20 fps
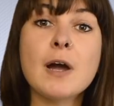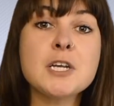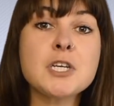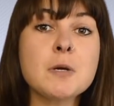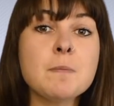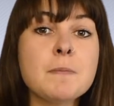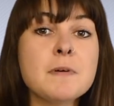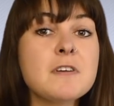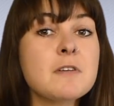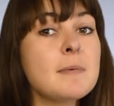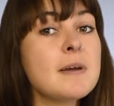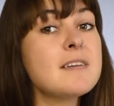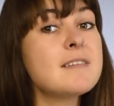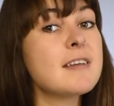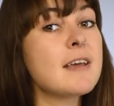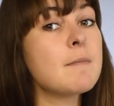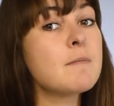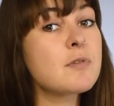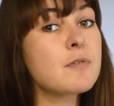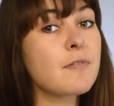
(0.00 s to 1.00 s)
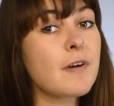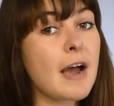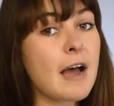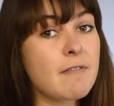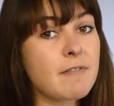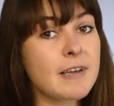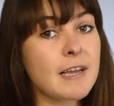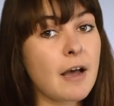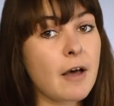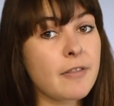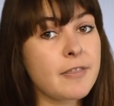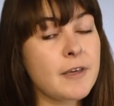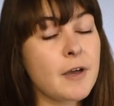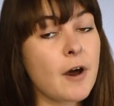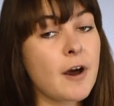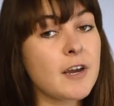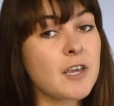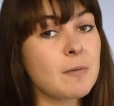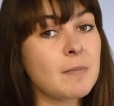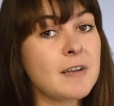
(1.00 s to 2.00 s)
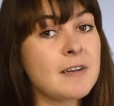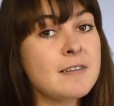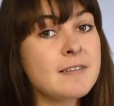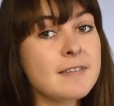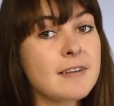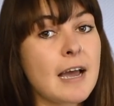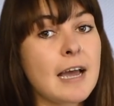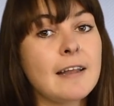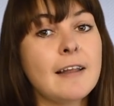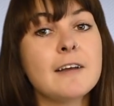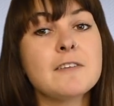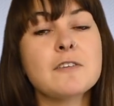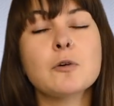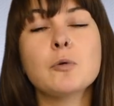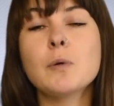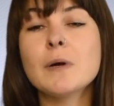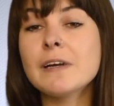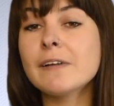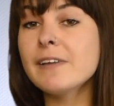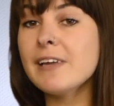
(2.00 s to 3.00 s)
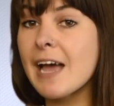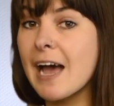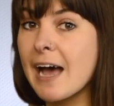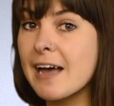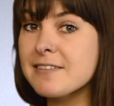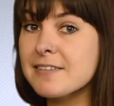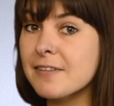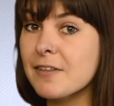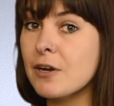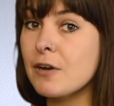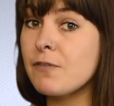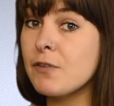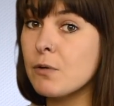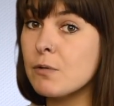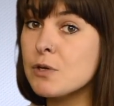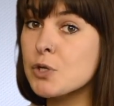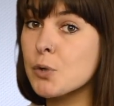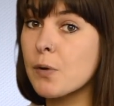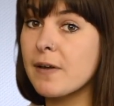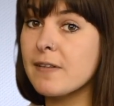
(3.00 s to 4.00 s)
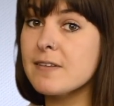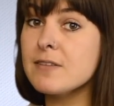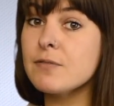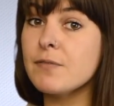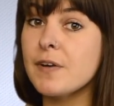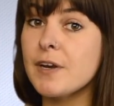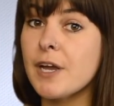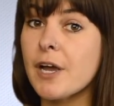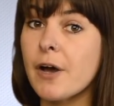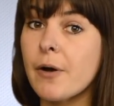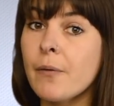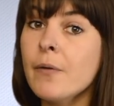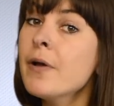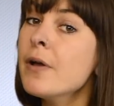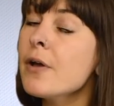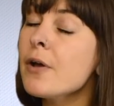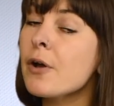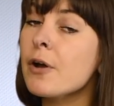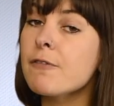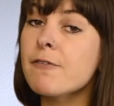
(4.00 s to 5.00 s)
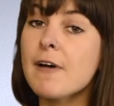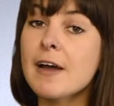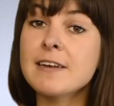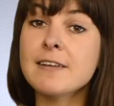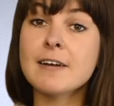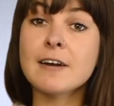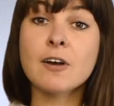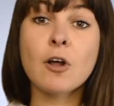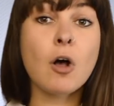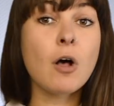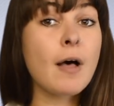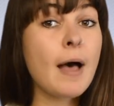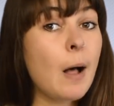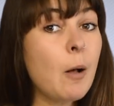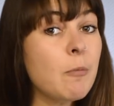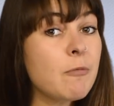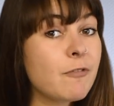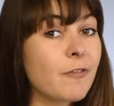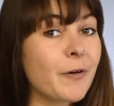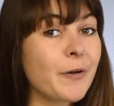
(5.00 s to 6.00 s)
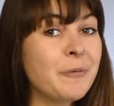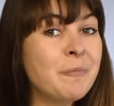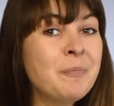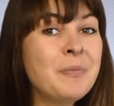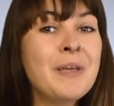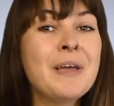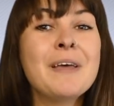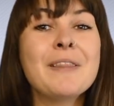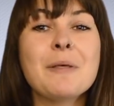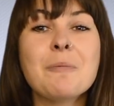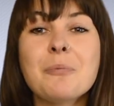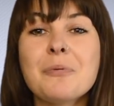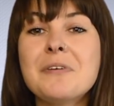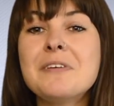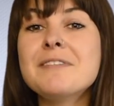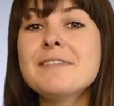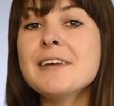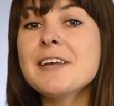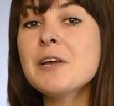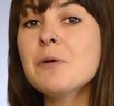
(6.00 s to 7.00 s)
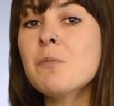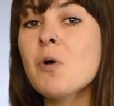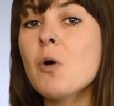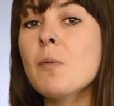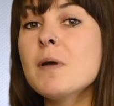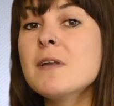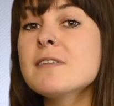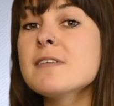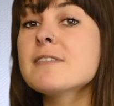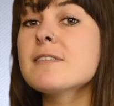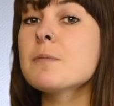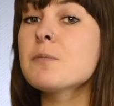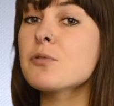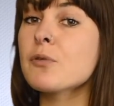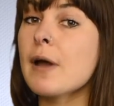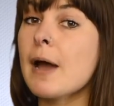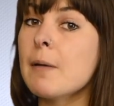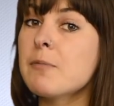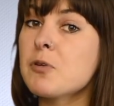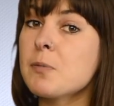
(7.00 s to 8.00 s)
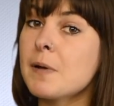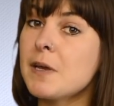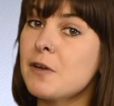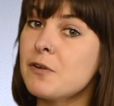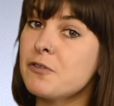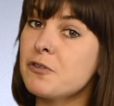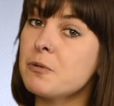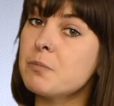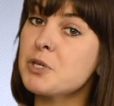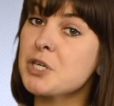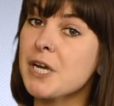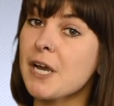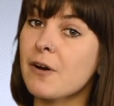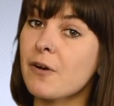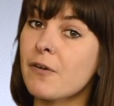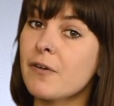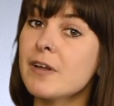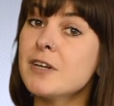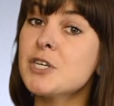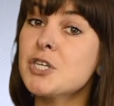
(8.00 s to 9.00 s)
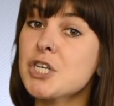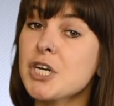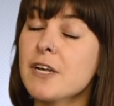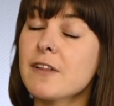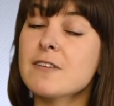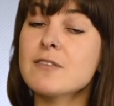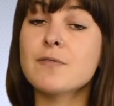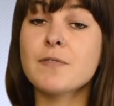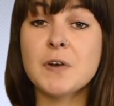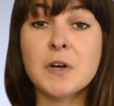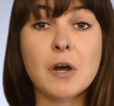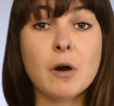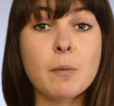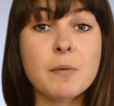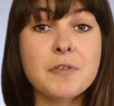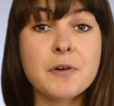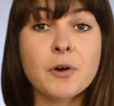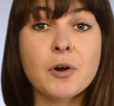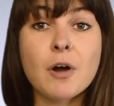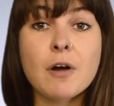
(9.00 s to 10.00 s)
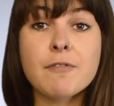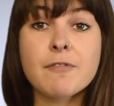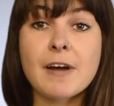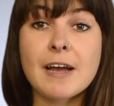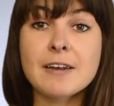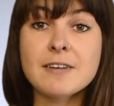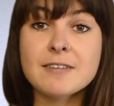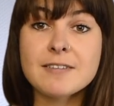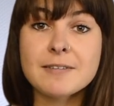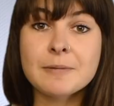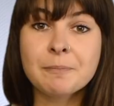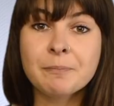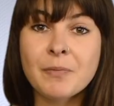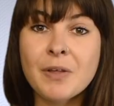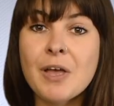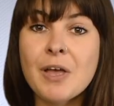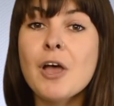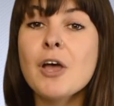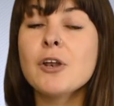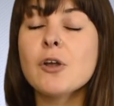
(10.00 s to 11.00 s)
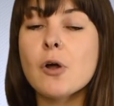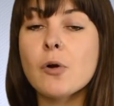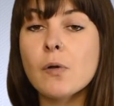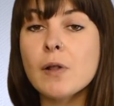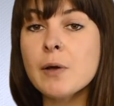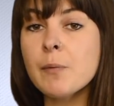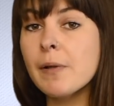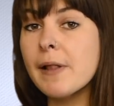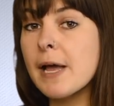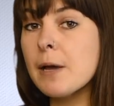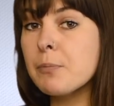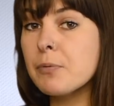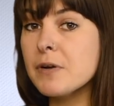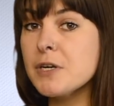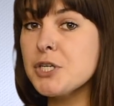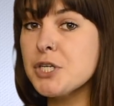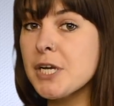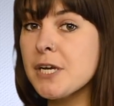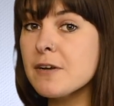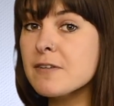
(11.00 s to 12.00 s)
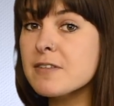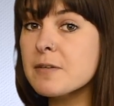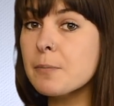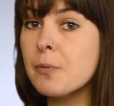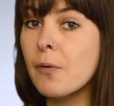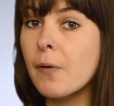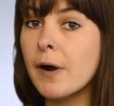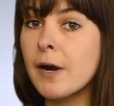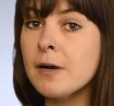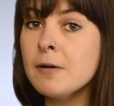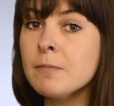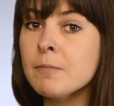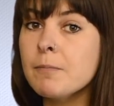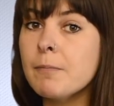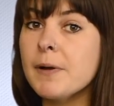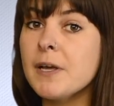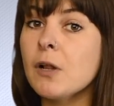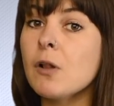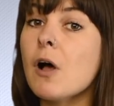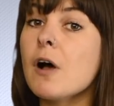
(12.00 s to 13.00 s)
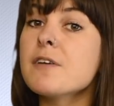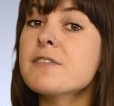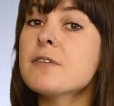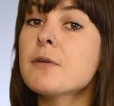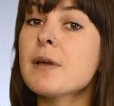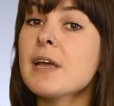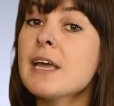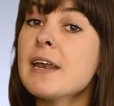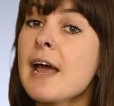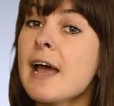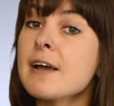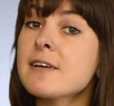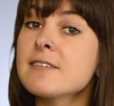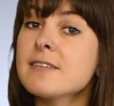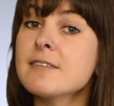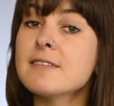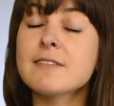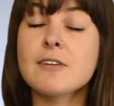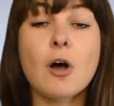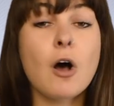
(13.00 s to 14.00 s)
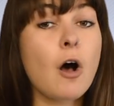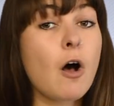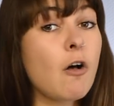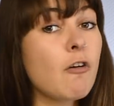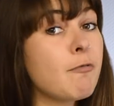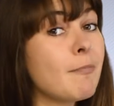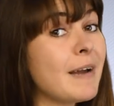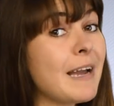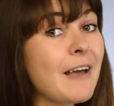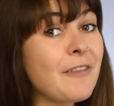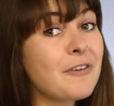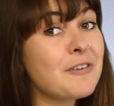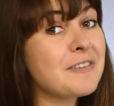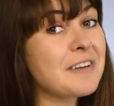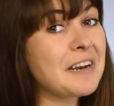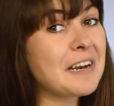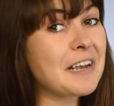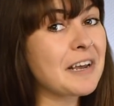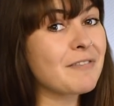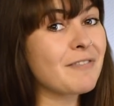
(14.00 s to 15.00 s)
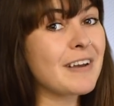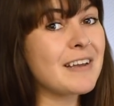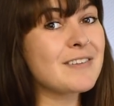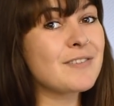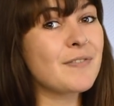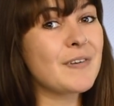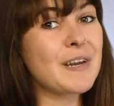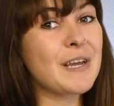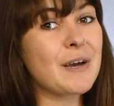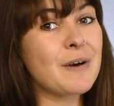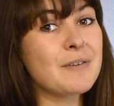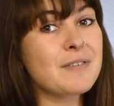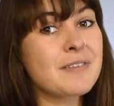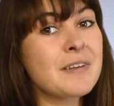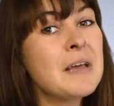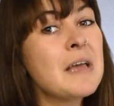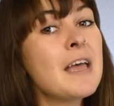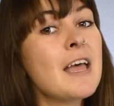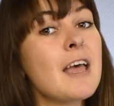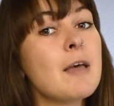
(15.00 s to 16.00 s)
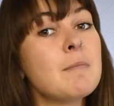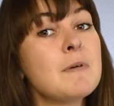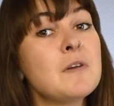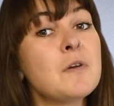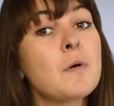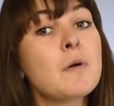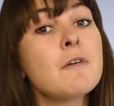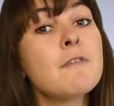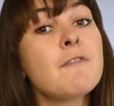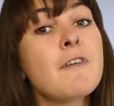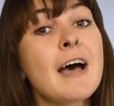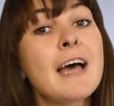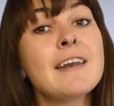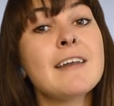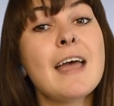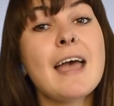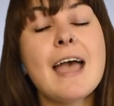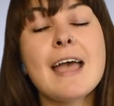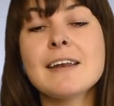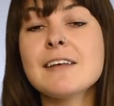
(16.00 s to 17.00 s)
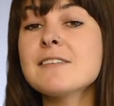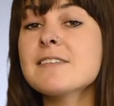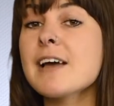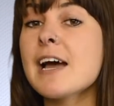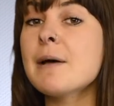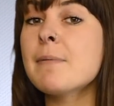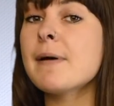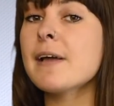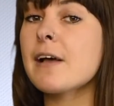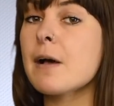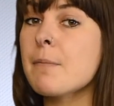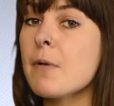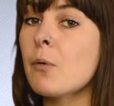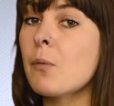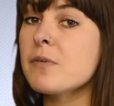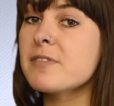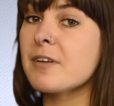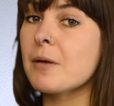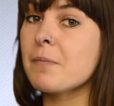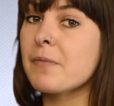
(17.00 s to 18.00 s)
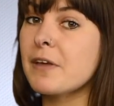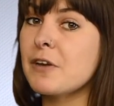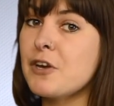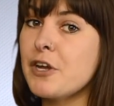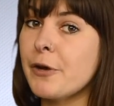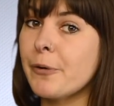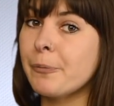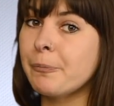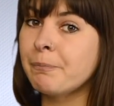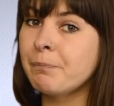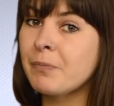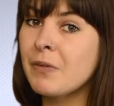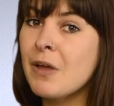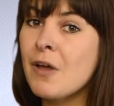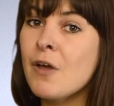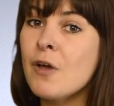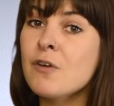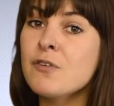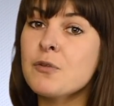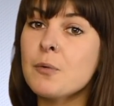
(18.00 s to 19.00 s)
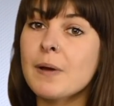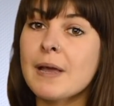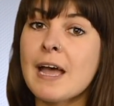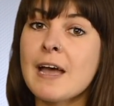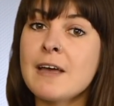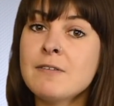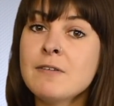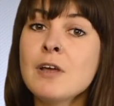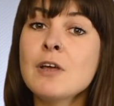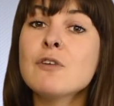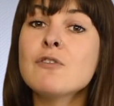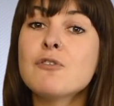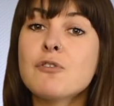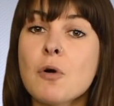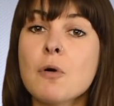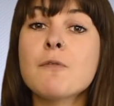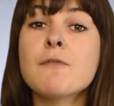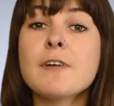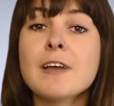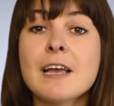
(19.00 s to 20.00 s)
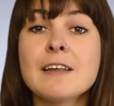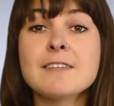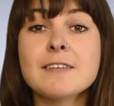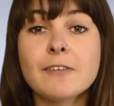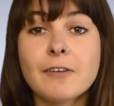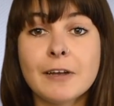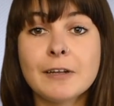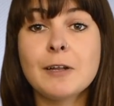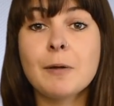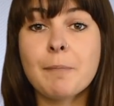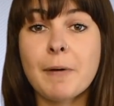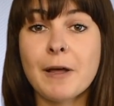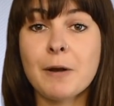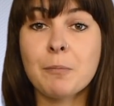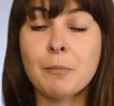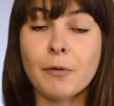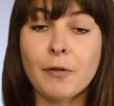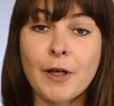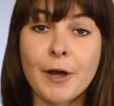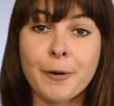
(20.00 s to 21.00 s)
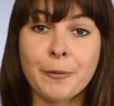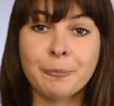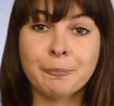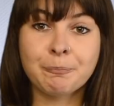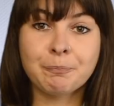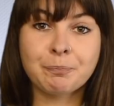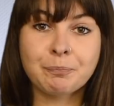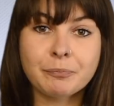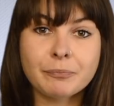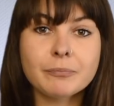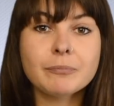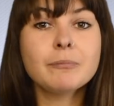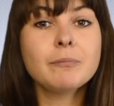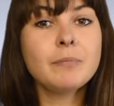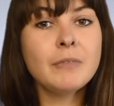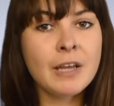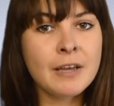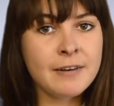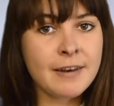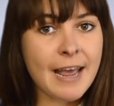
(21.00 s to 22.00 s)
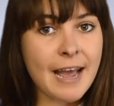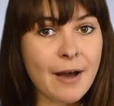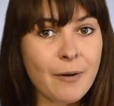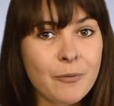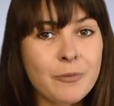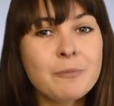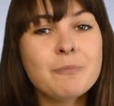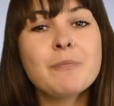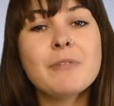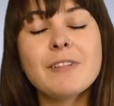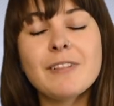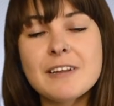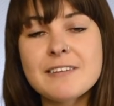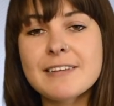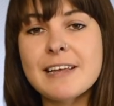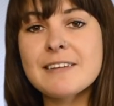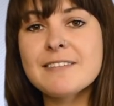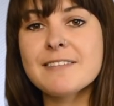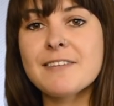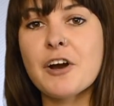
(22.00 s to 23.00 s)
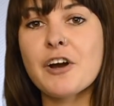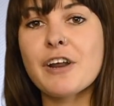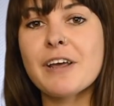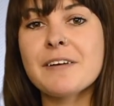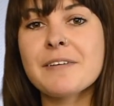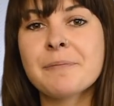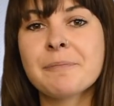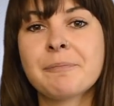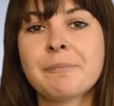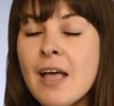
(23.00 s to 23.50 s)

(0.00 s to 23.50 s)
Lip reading: I jump into my tips for having healthy arguments, I'd like to quickly ask that if you enjoy this video or find it at all helpful, then please take a moment to subscribe to my YouTube channel and share this video with your girlfriends. Not only will I appreciate your support, but you'll also gain access to all of my other dating advice videos and be notified anytime I come out with something new. So again, don't forget to click the button below. Now, let's get started.